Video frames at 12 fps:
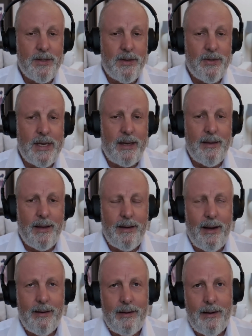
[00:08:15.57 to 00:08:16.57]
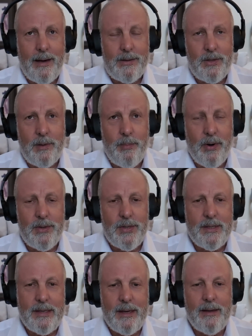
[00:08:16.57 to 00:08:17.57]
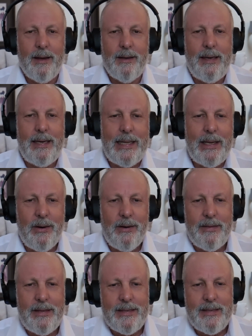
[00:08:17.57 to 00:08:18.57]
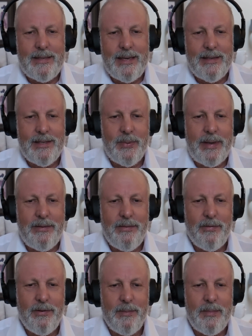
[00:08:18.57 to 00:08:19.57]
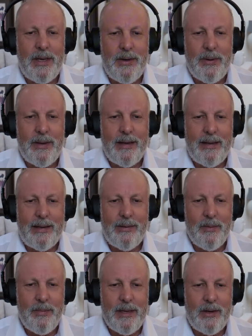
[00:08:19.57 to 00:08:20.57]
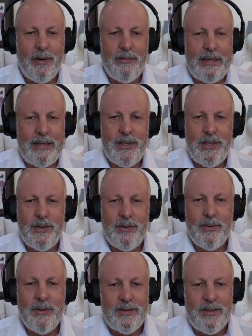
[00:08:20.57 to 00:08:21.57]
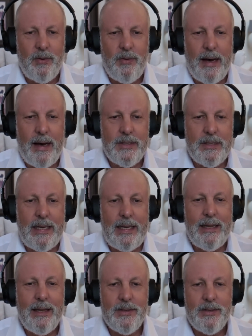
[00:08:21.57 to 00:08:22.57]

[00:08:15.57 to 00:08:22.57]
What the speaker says: So you're saying that I could actually purchase a kilo of this sweet from you, and it would be equivalent to 2,000 kilos of